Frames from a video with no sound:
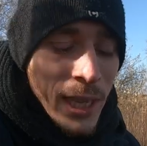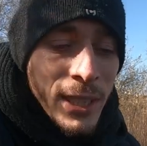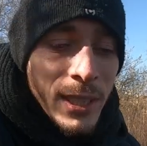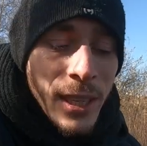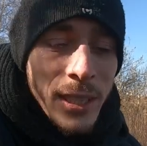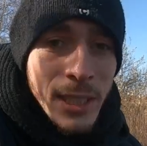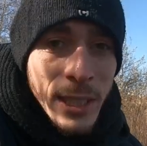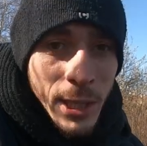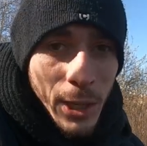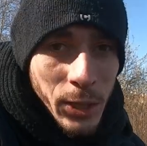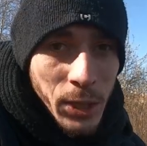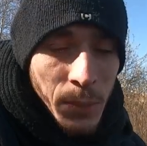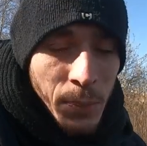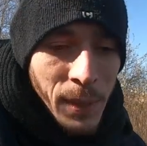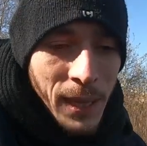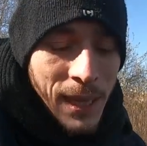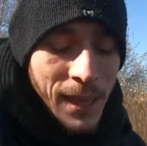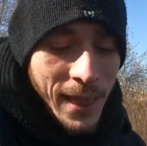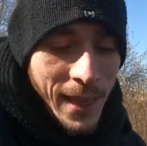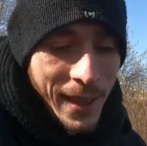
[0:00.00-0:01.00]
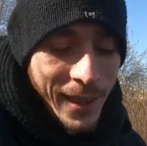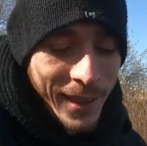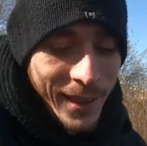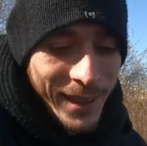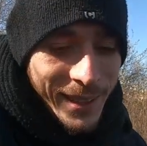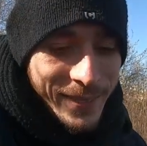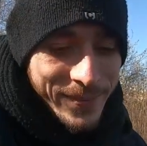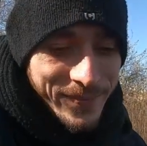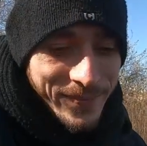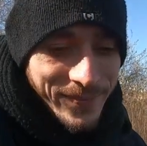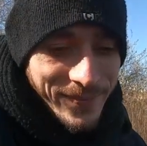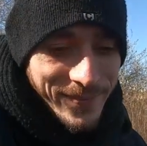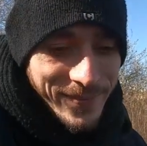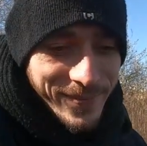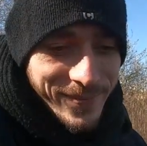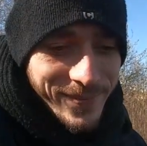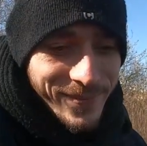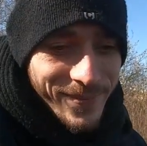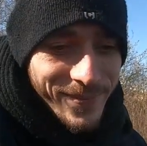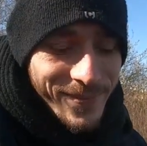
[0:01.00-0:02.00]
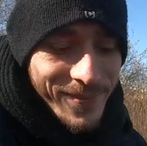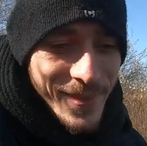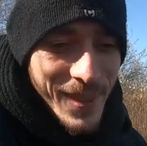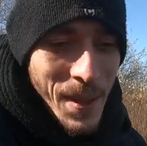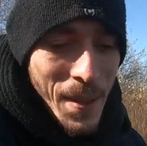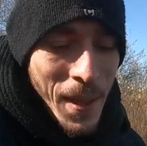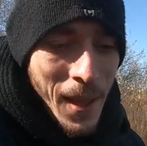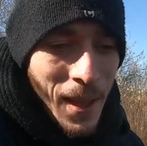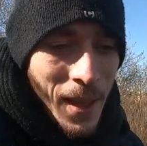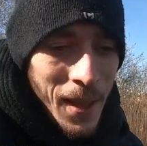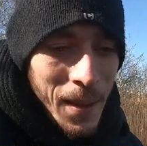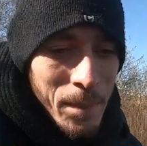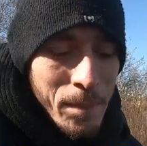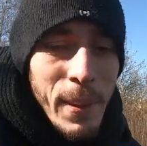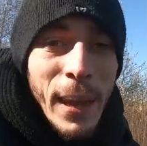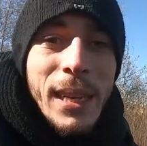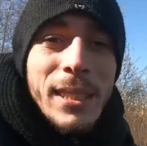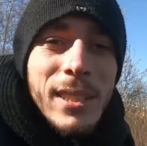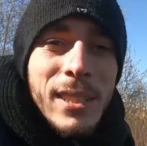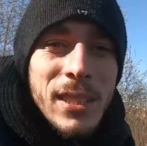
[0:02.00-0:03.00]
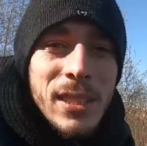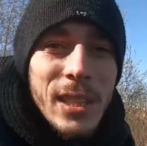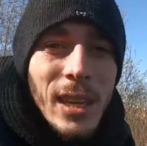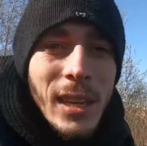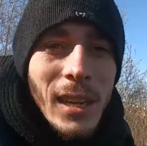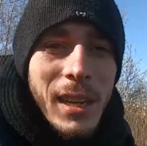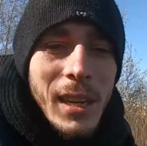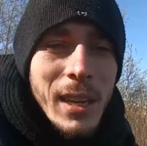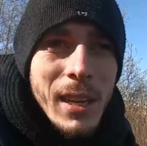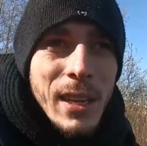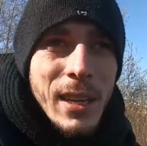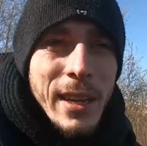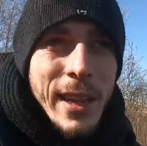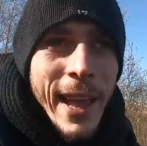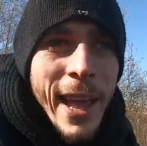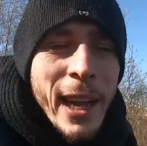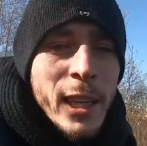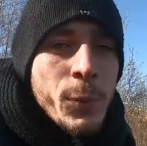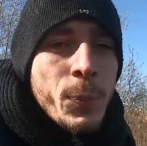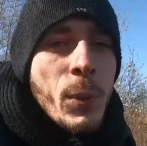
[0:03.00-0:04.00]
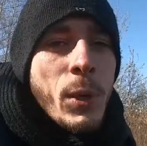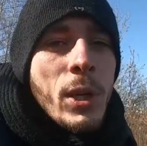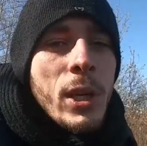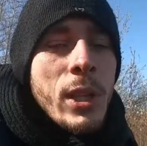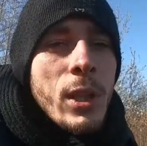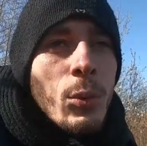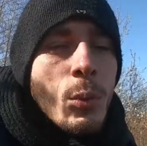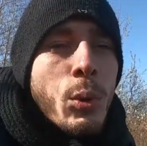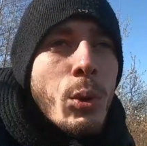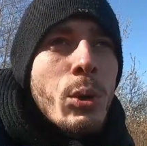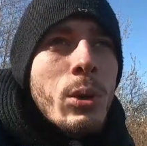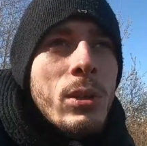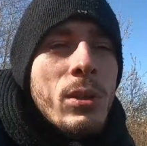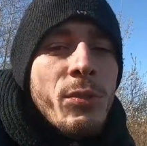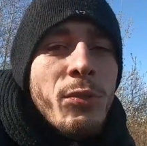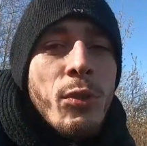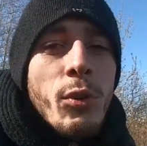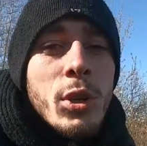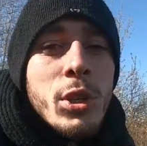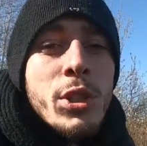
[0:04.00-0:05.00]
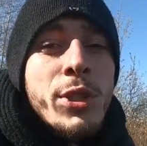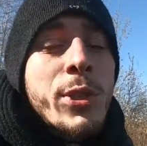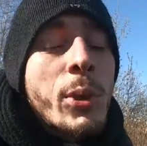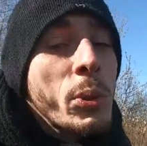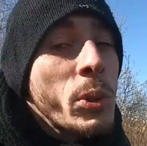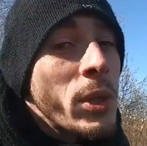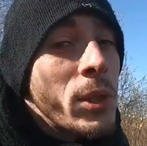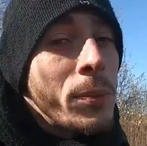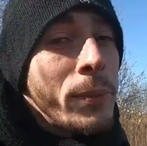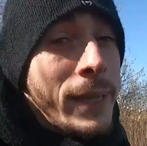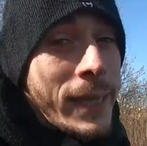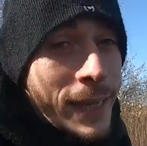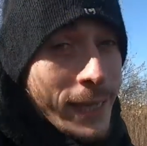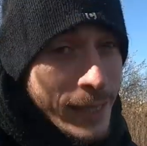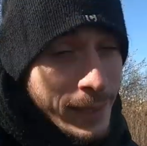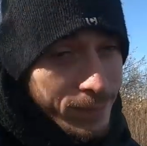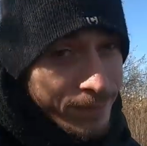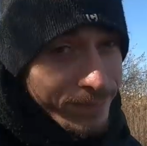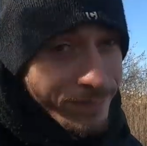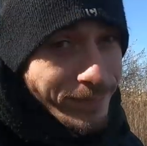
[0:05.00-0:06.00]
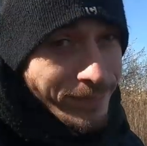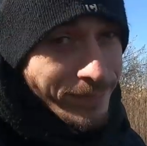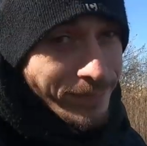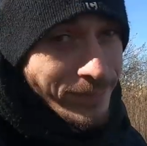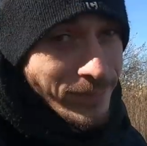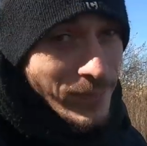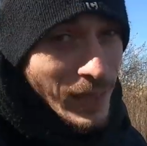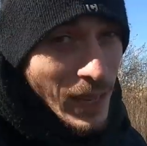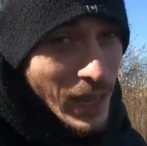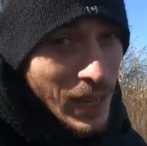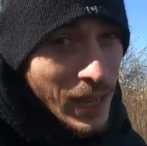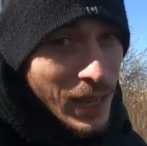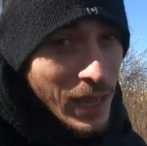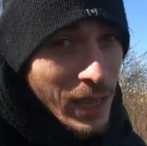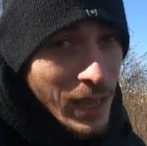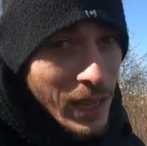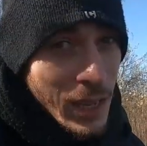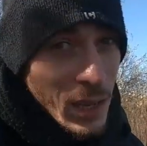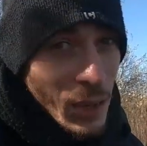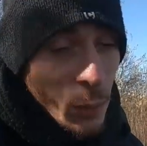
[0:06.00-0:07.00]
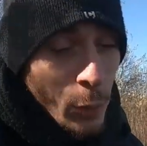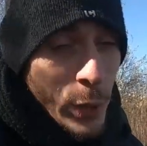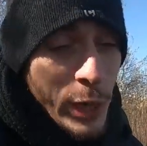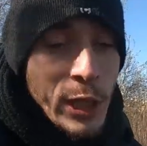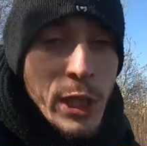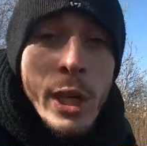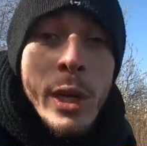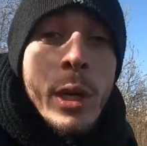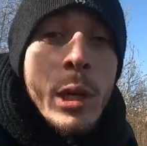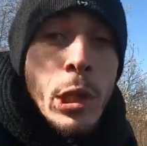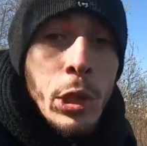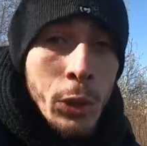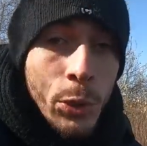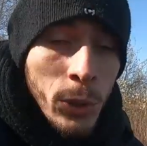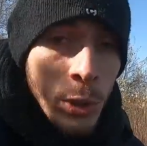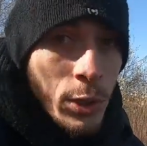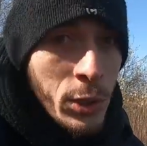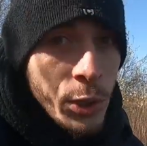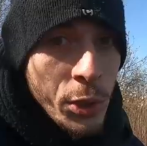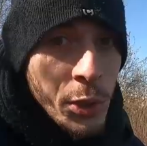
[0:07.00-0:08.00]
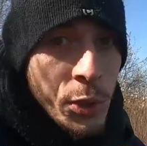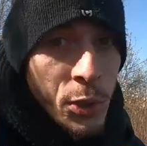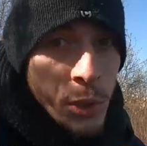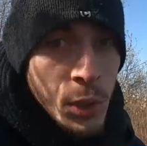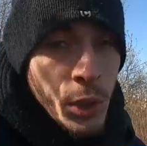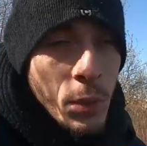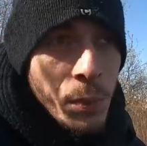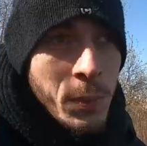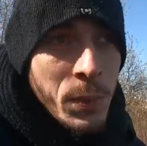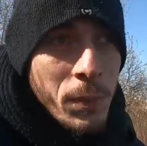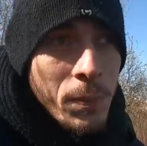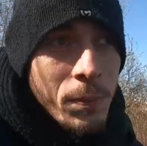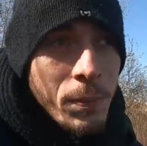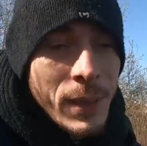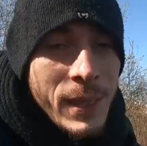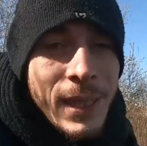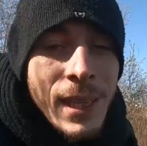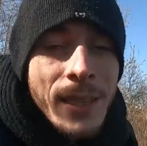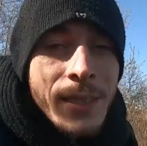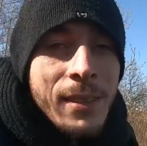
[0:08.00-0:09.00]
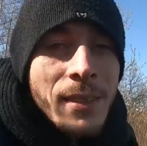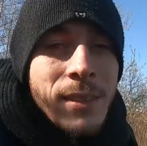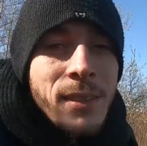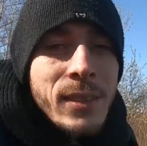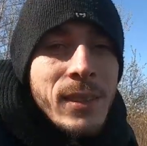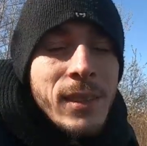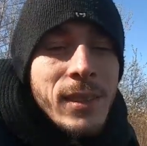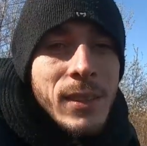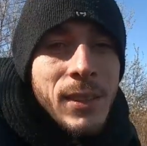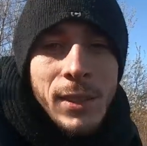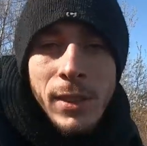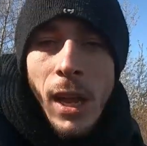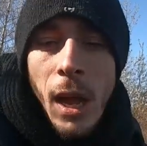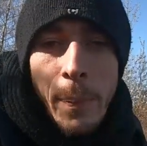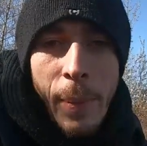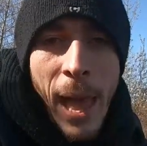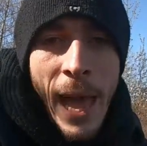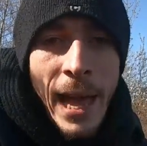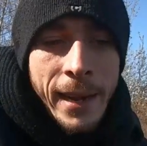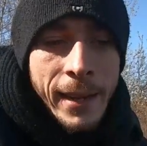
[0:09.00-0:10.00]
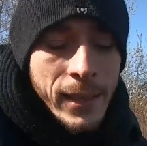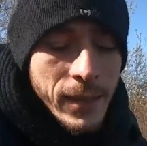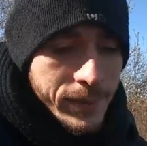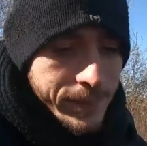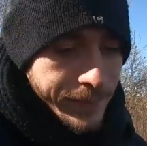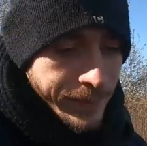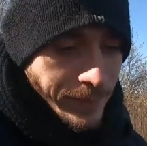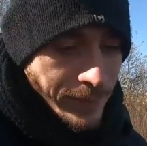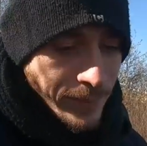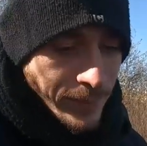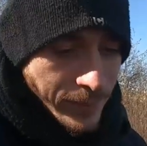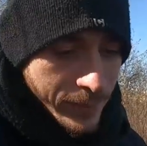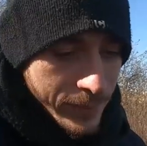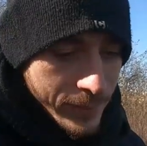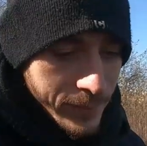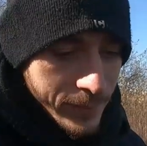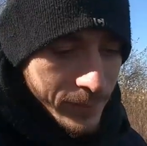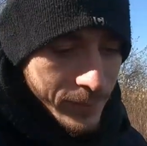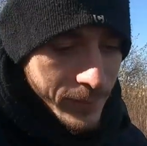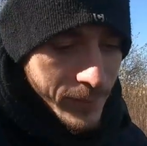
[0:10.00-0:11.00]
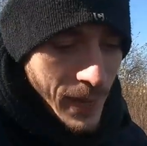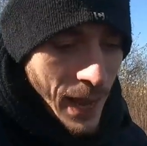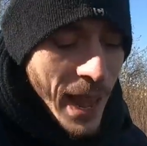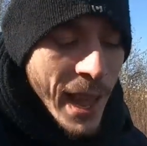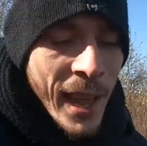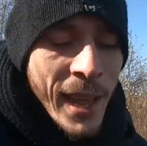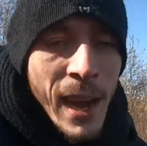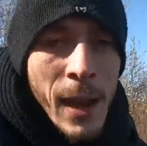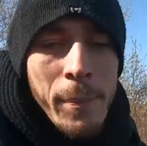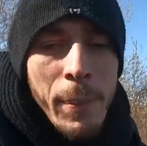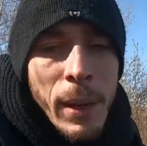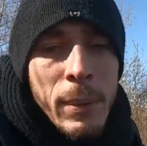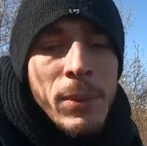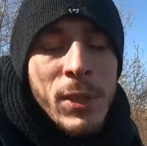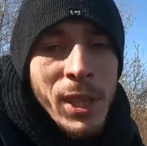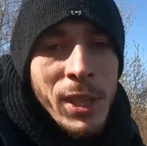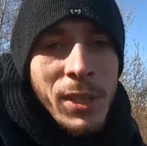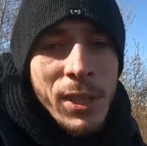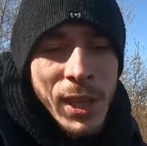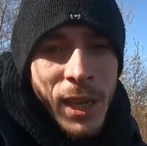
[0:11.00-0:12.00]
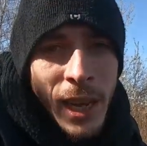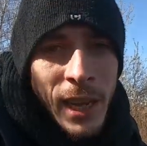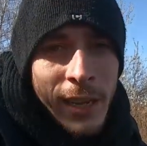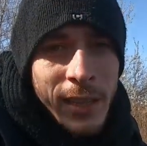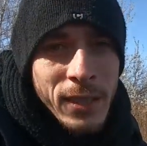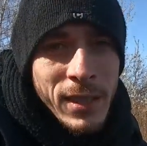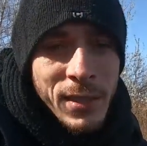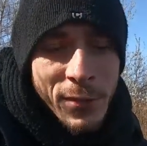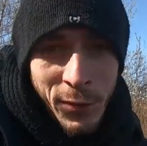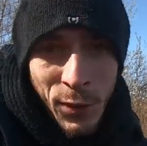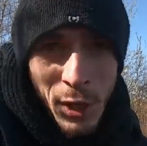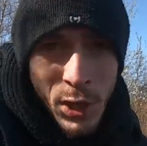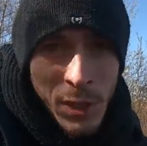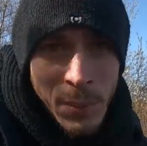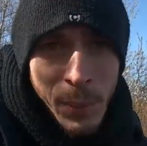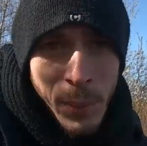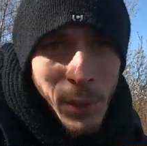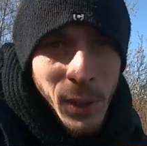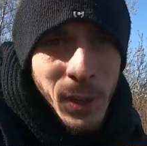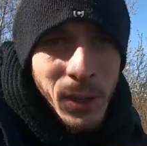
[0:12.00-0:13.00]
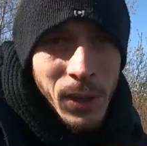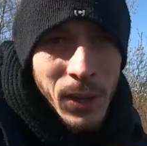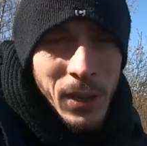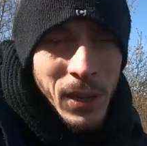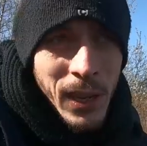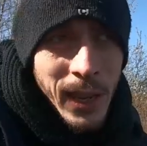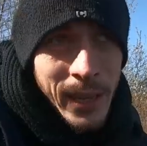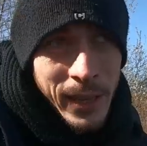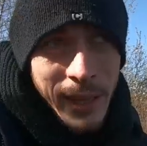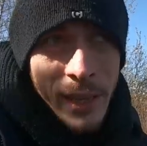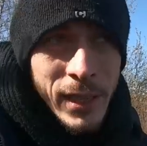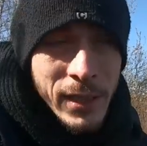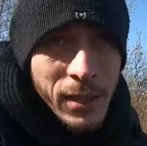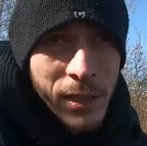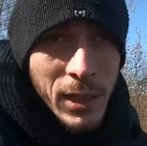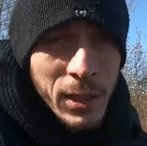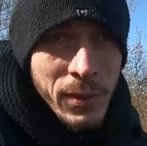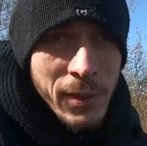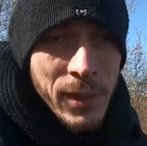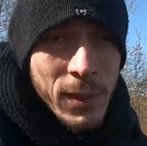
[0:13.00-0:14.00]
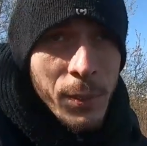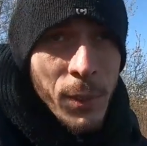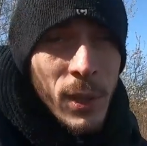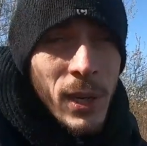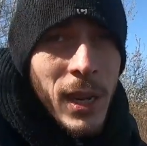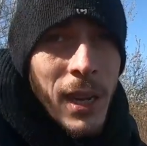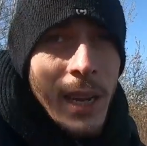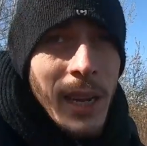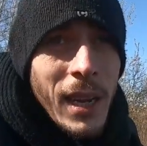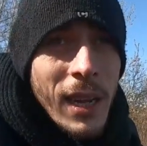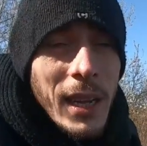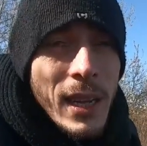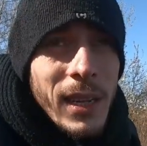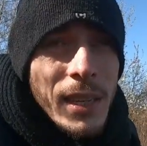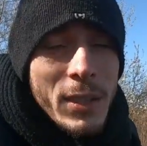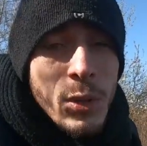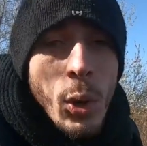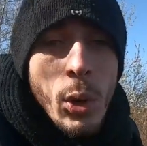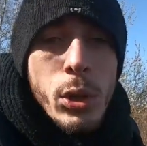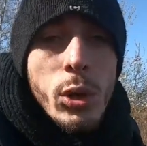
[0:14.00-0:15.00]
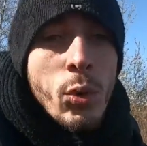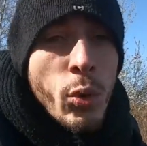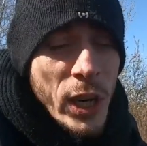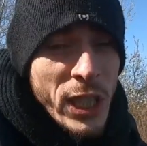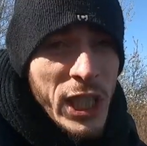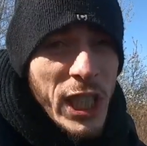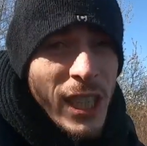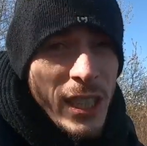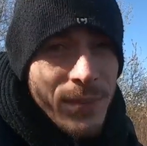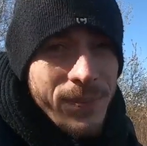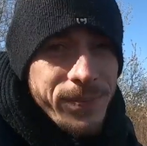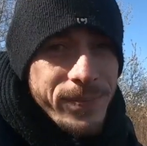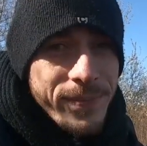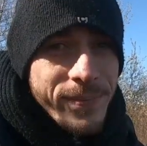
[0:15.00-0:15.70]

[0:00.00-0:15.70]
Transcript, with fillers: he's considered to be the uh, best expert in the world for social media, which includes YouTube but doesn't stop at it. And I bumped into his first book, I think it's his first book, it's called Crush It.